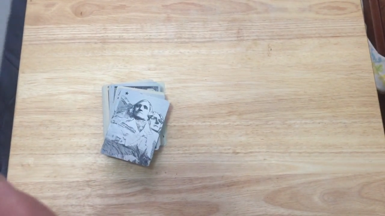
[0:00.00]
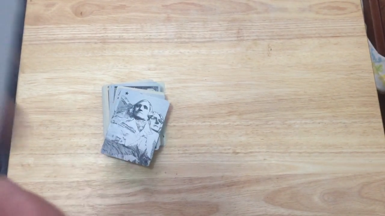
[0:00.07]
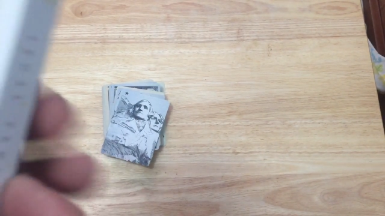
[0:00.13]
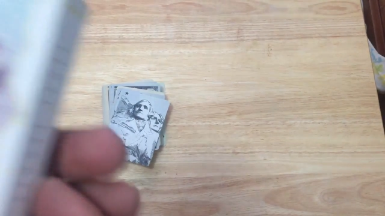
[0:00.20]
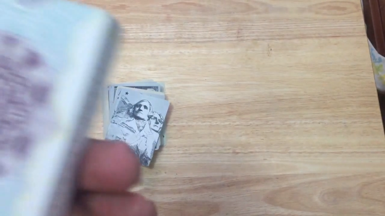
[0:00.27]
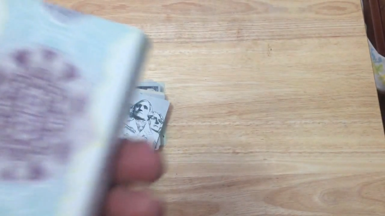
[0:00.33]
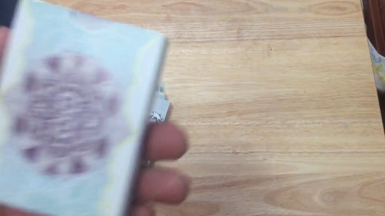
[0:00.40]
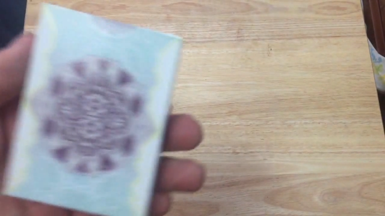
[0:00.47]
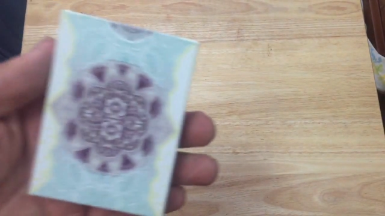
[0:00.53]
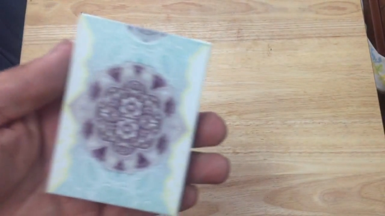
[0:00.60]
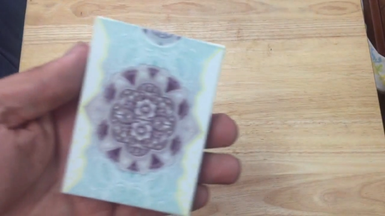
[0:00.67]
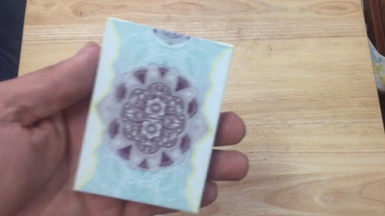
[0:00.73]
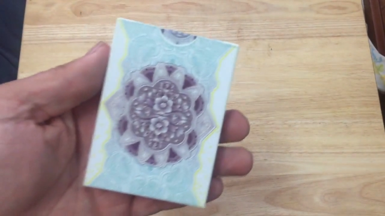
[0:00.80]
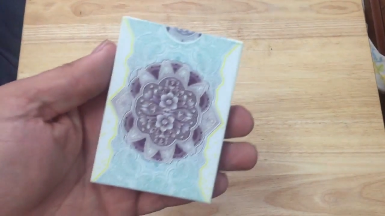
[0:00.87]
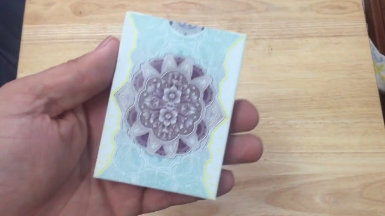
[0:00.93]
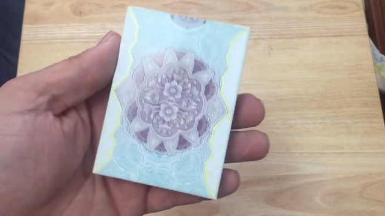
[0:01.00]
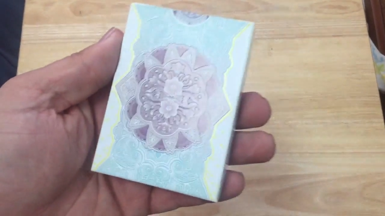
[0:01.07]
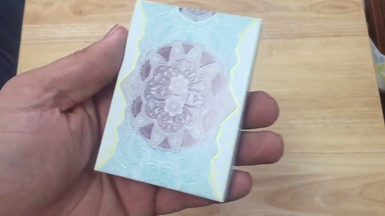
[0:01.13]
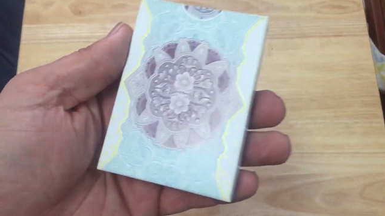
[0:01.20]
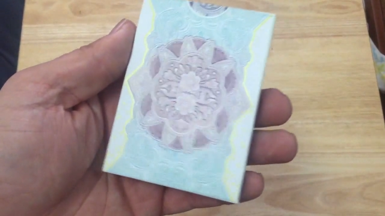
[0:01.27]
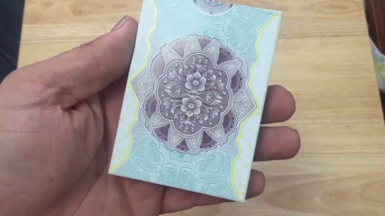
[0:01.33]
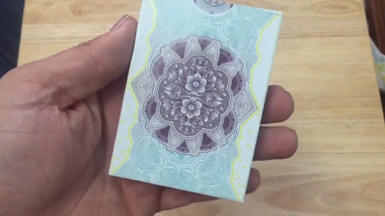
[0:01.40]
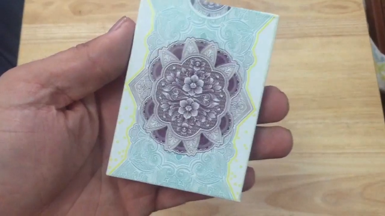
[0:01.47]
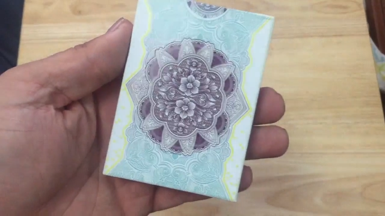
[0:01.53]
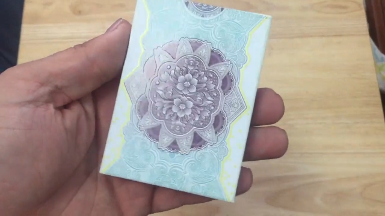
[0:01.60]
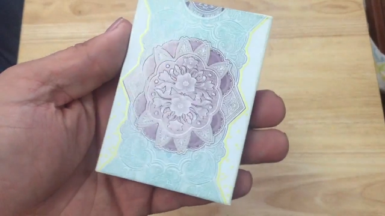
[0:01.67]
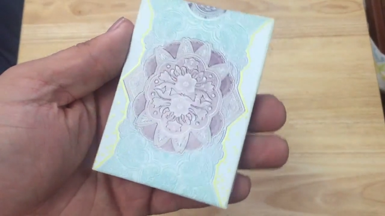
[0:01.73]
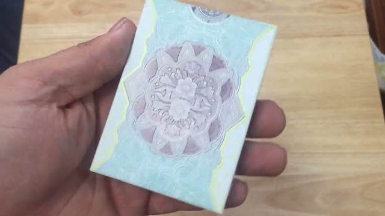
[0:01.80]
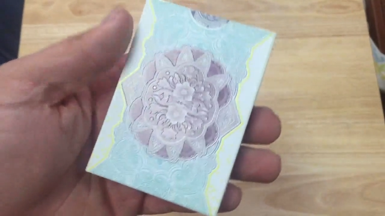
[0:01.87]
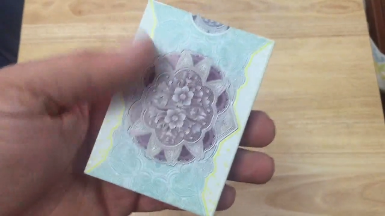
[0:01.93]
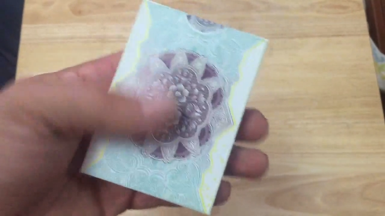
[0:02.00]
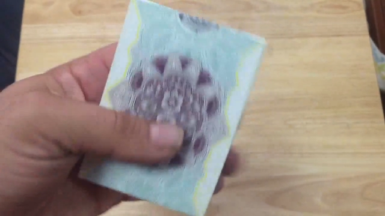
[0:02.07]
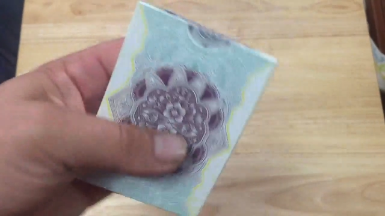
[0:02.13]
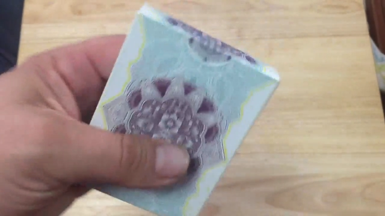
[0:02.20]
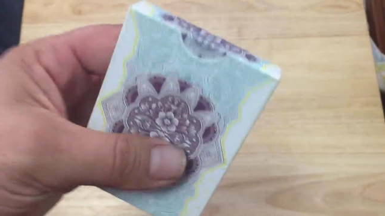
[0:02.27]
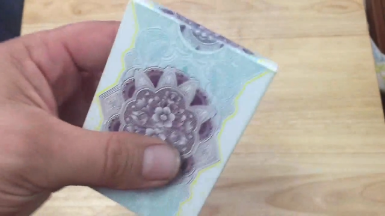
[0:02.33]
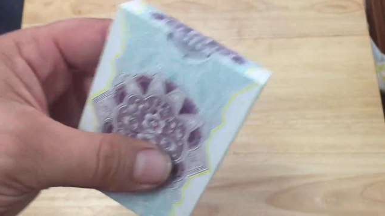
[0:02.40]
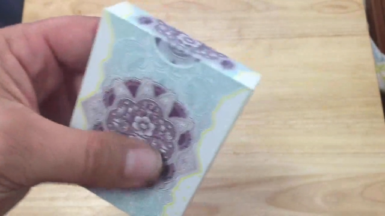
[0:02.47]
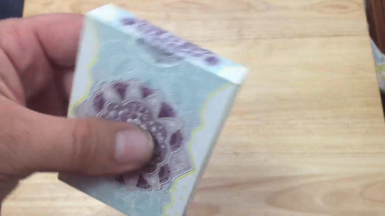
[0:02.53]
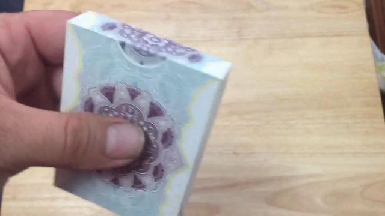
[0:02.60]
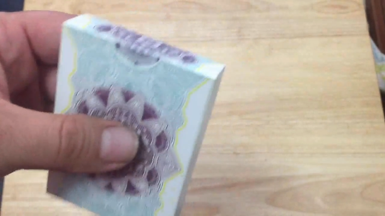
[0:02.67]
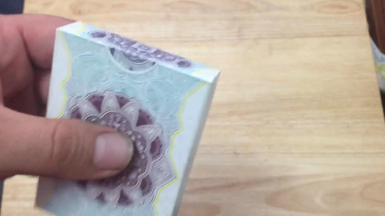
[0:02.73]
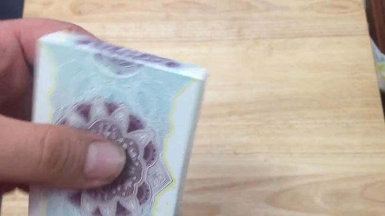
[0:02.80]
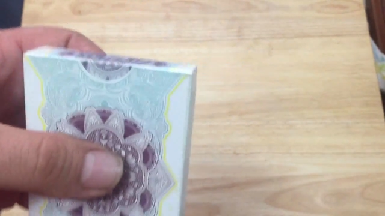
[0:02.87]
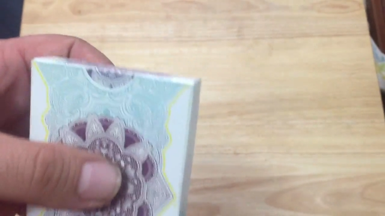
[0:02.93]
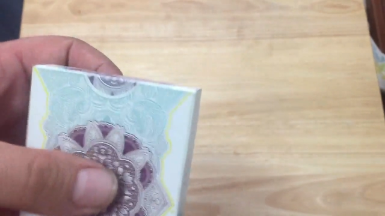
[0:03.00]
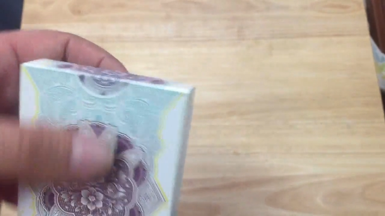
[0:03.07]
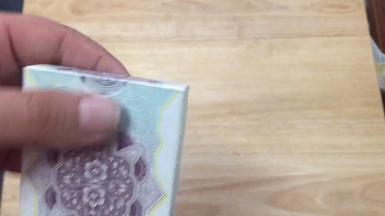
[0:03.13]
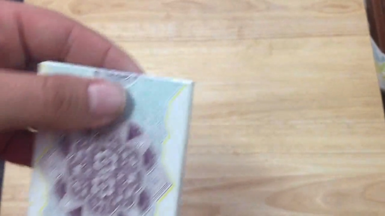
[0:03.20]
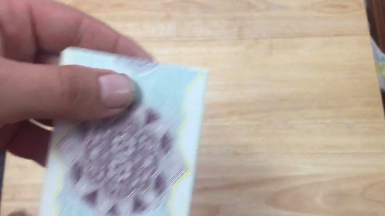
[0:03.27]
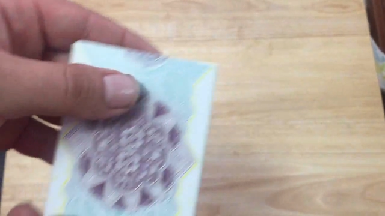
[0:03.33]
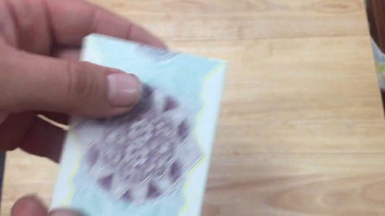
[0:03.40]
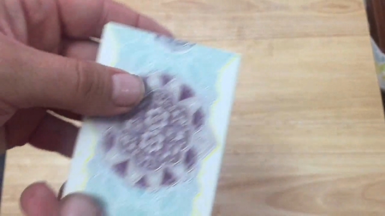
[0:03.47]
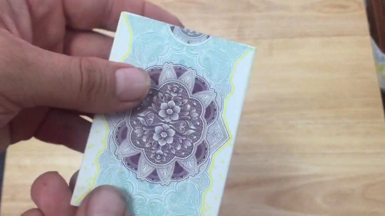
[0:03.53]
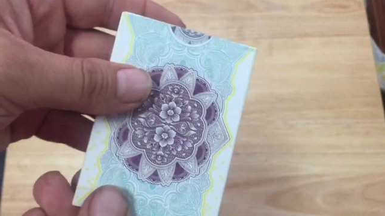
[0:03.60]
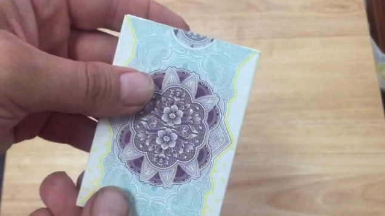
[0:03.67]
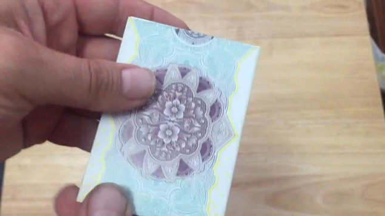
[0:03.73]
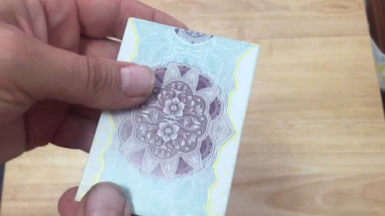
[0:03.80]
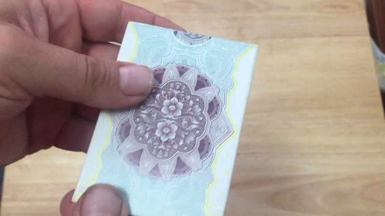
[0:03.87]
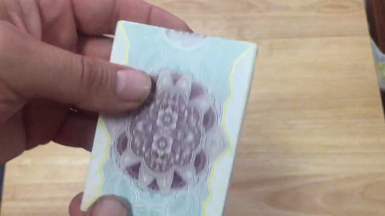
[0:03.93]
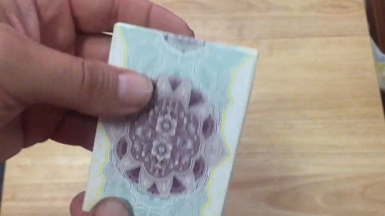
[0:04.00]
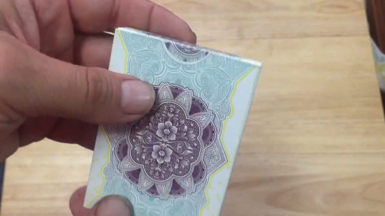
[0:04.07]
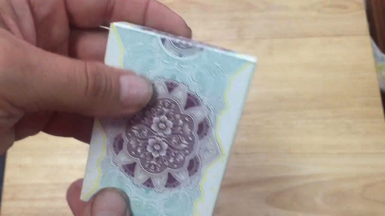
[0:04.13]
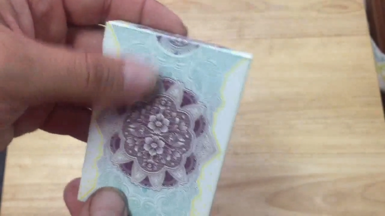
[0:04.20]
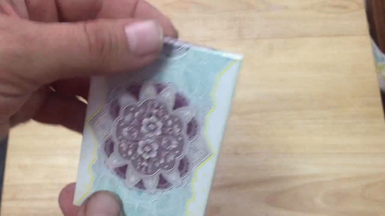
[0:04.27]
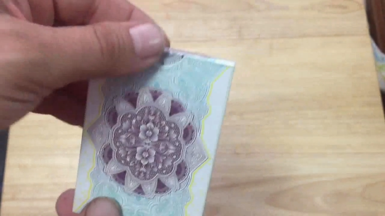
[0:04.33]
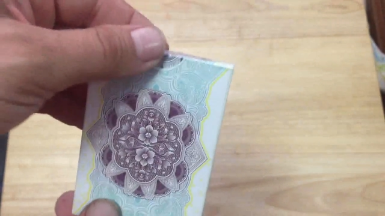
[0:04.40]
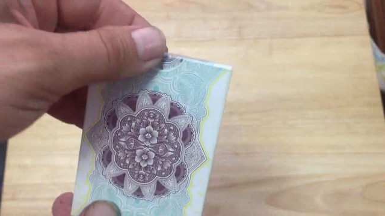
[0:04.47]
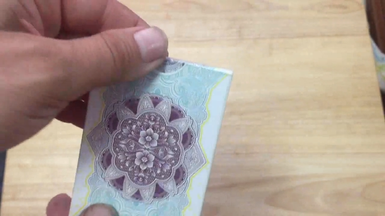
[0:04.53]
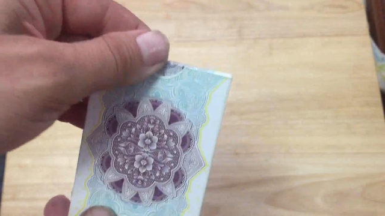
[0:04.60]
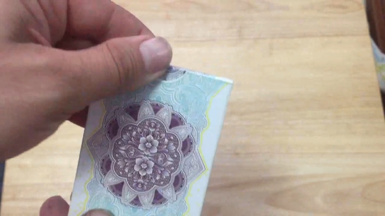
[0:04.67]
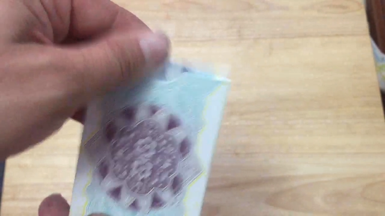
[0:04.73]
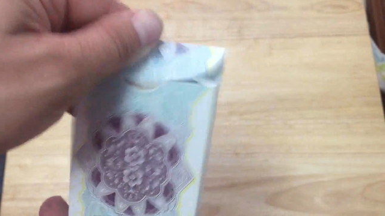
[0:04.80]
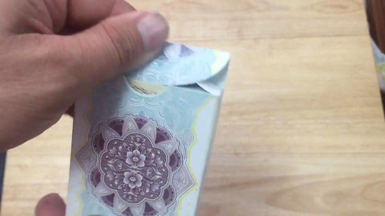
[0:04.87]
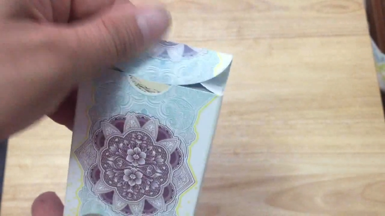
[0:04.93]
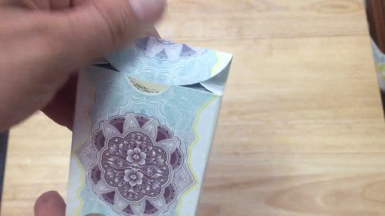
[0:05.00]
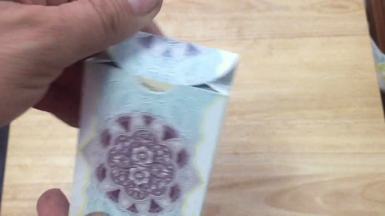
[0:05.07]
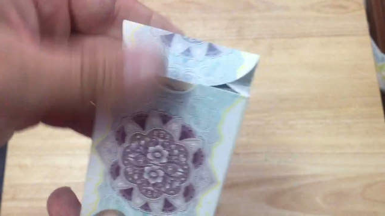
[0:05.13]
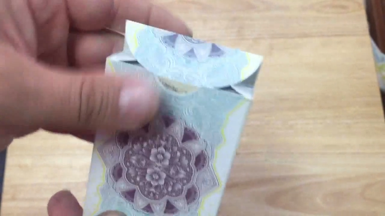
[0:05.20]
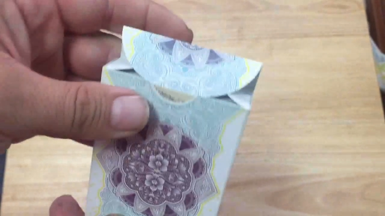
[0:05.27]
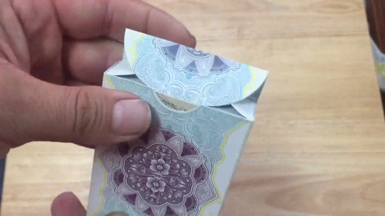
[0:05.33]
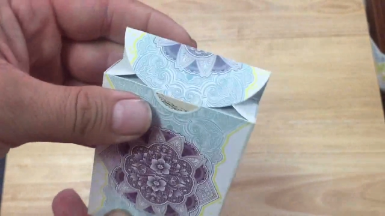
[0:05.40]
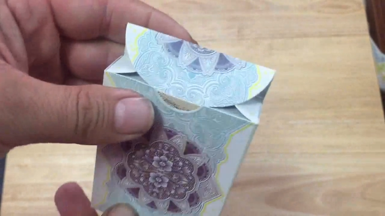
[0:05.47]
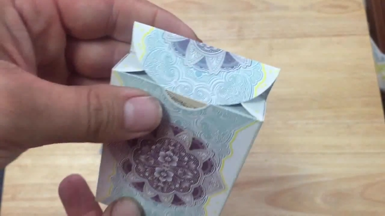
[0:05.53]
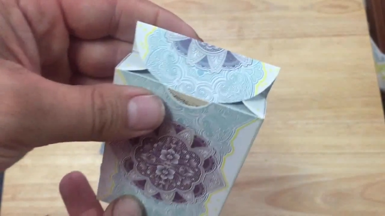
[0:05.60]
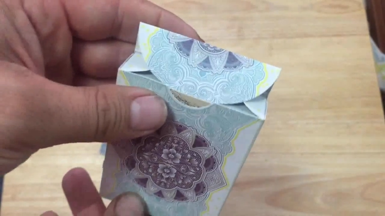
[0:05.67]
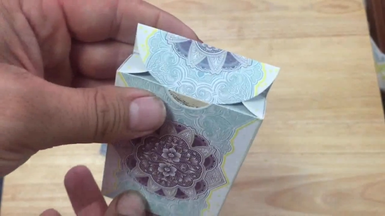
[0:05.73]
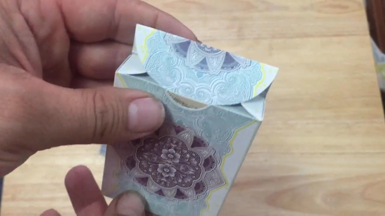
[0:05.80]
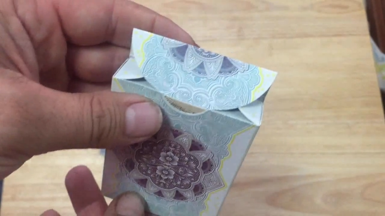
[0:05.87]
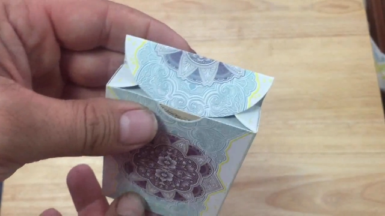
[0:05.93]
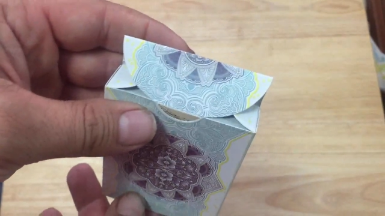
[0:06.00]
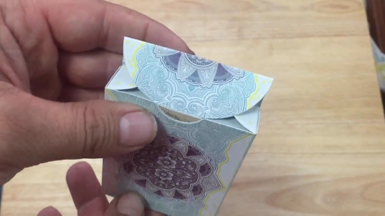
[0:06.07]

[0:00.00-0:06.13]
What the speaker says: (no speaker visible)